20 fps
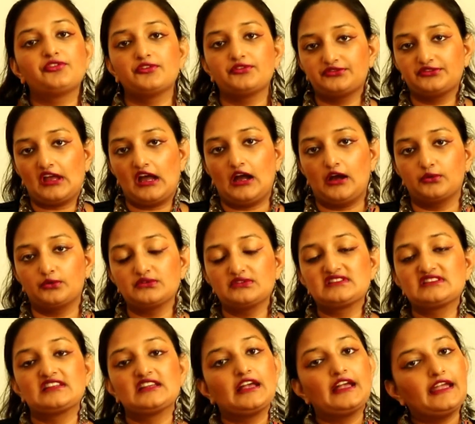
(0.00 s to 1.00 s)
in the
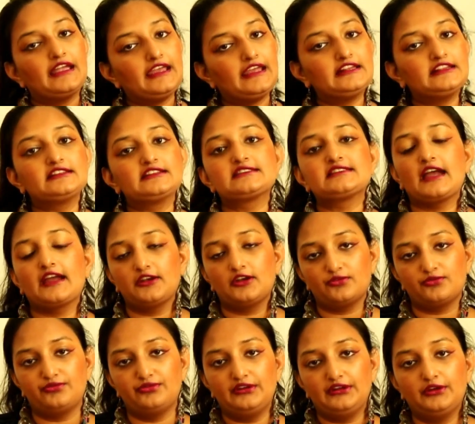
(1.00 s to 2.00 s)
5th house
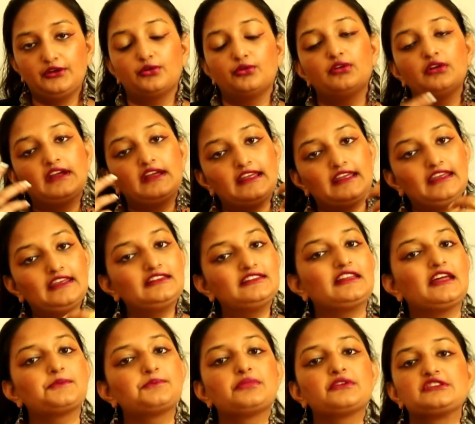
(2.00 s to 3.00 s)
in the sign of Leo
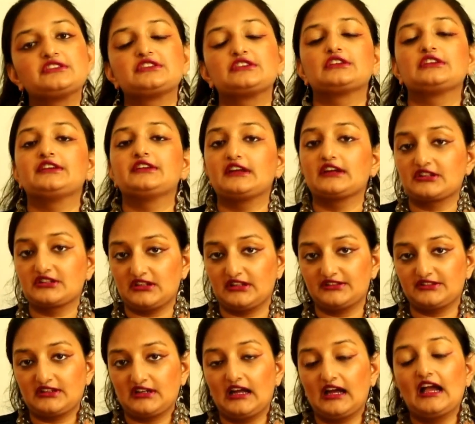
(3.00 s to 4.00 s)
in that
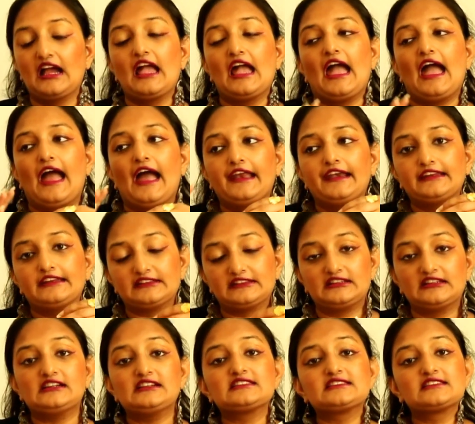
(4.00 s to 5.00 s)
particular nakshatra,
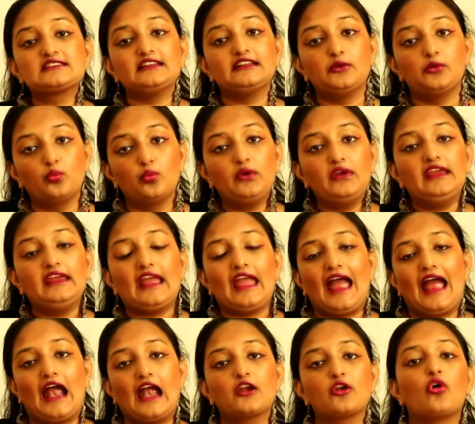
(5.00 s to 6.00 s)
and thus
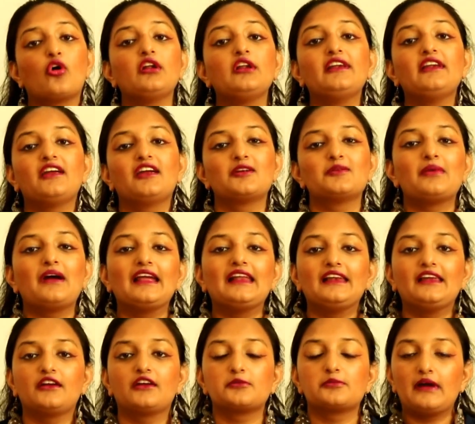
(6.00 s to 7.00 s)
we add on
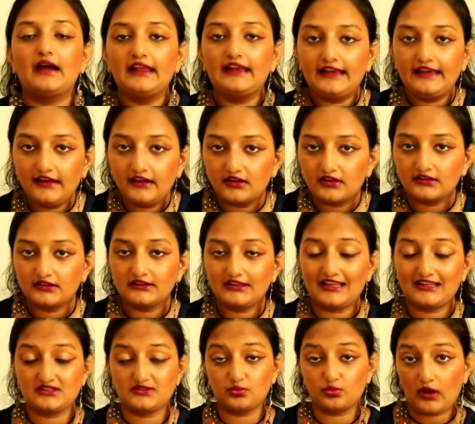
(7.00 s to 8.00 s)
layer by layer by
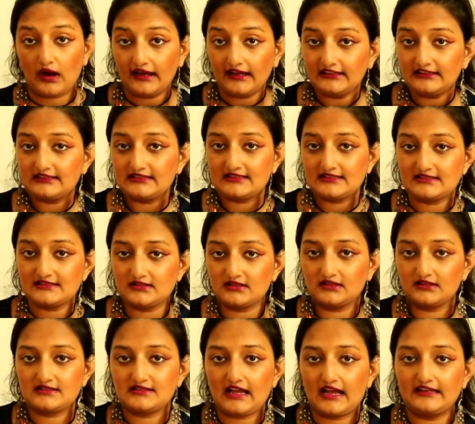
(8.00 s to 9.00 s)
layer. That's why
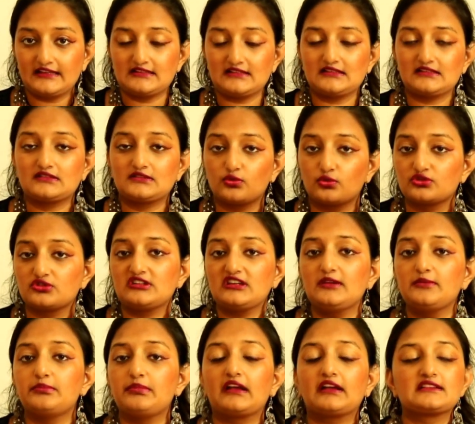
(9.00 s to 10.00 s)
this science
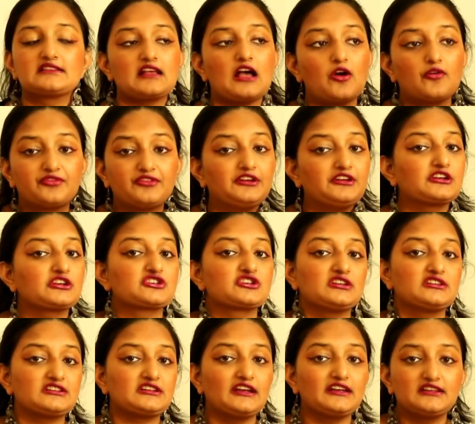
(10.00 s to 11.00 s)
is so deep, because
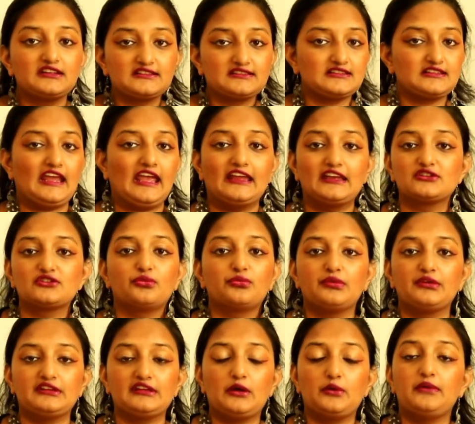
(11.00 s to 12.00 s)
after nakshatra it
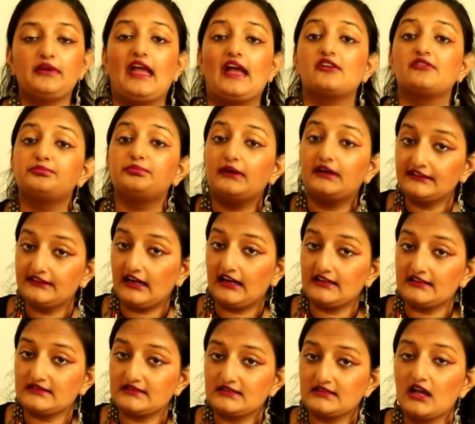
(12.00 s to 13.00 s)
doesn't end over there. We
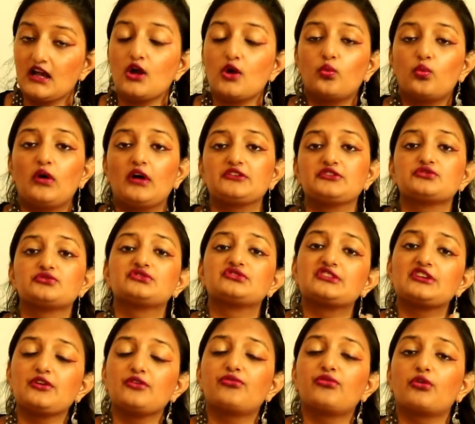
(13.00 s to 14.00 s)
have padas,
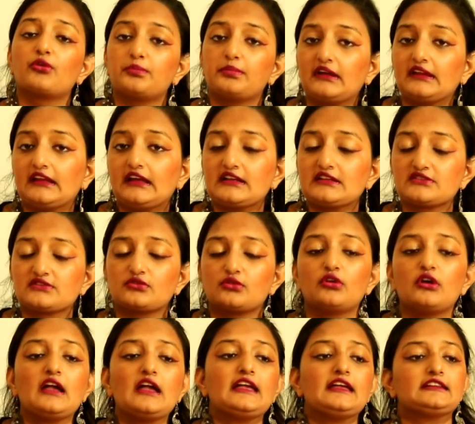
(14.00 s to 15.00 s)
1 2 3 4
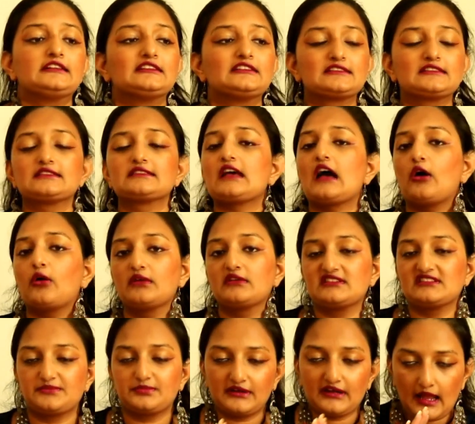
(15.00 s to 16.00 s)
padas. So
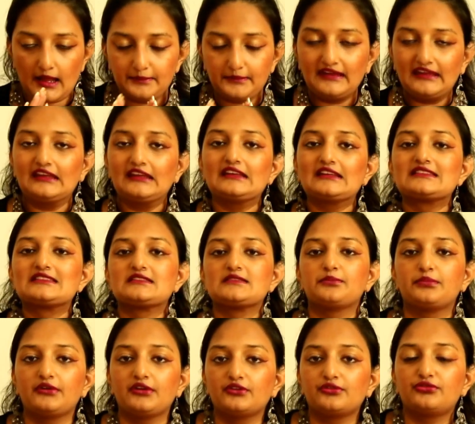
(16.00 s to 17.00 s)
this is how it is, but I'm
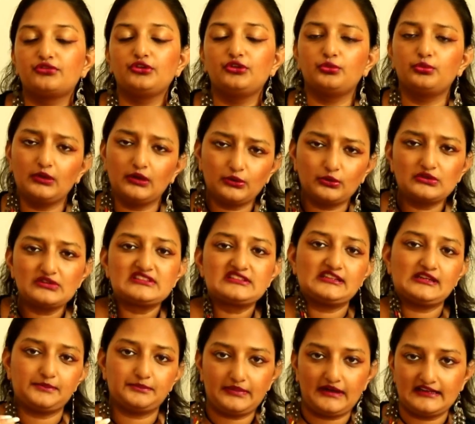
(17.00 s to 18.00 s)
making it simpler for you.
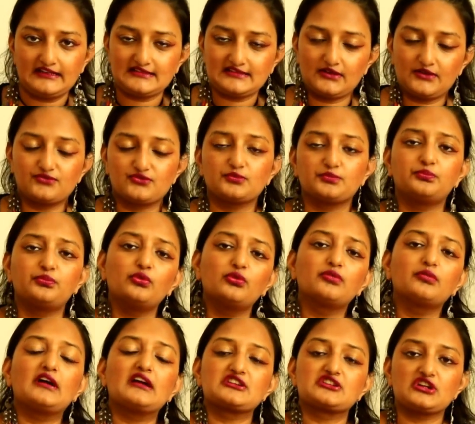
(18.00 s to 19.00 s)
We'll go step by
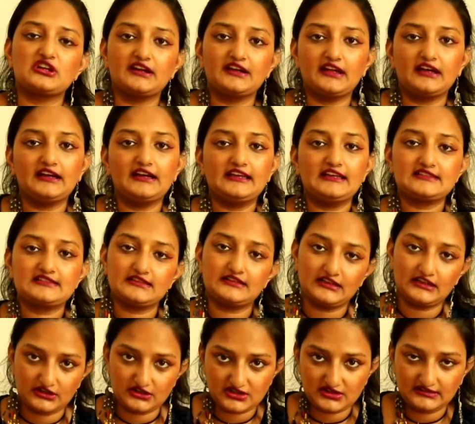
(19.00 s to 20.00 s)
step. So
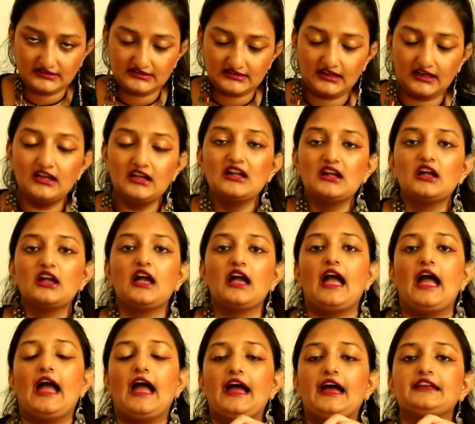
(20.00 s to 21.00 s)
Purvashada is a
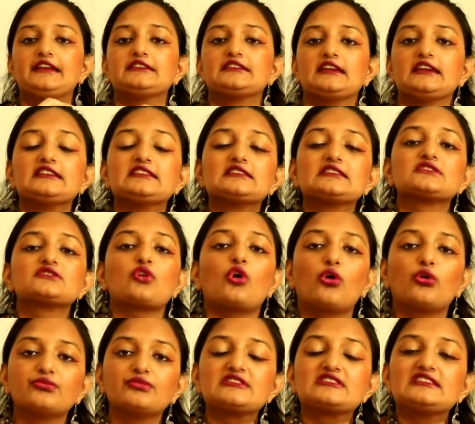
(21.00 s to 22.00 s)
nakshatra, and
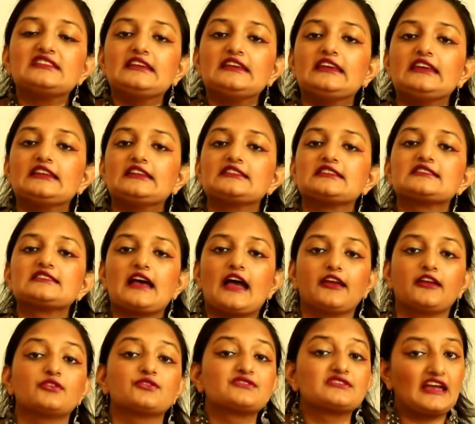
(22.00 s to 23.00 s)
it is obviously
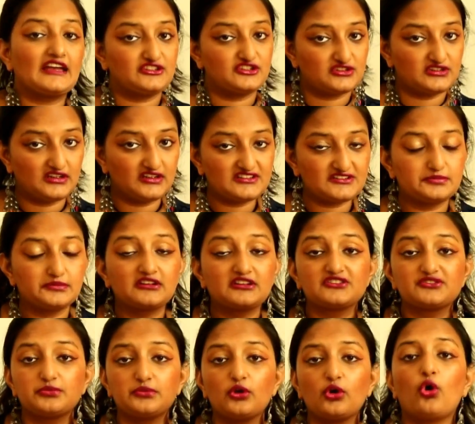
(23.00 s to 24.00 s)
in the sign of
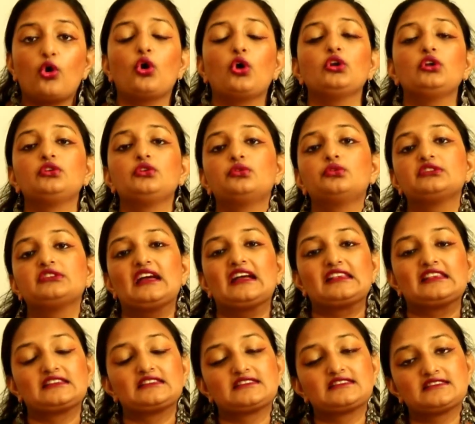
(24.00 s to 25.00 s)
Sagittarius, because we
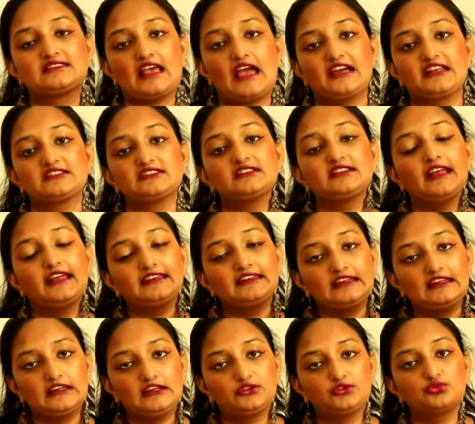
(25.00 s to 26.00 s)
all know that
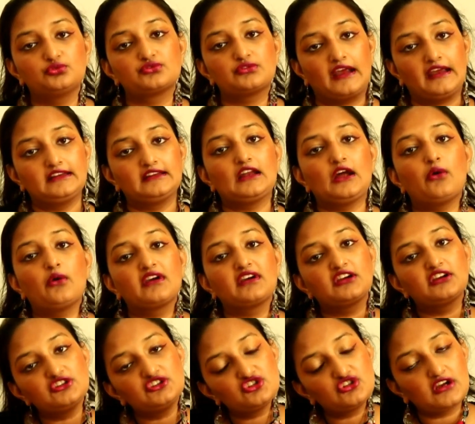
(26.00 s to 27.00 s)
Saturn and Ketu
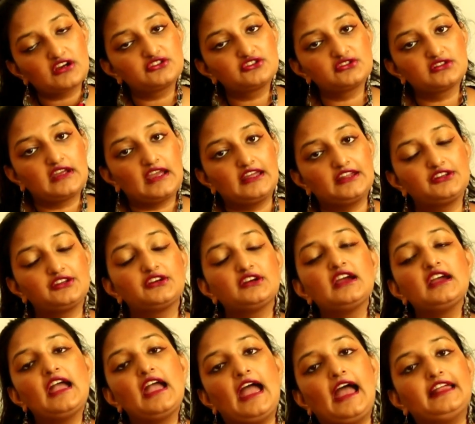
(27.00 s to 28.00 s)
right now are conjunct
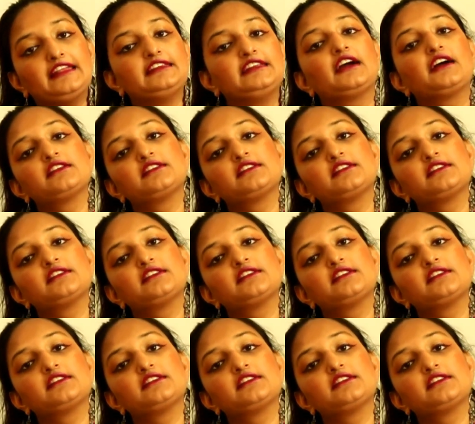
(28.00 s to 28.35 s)
together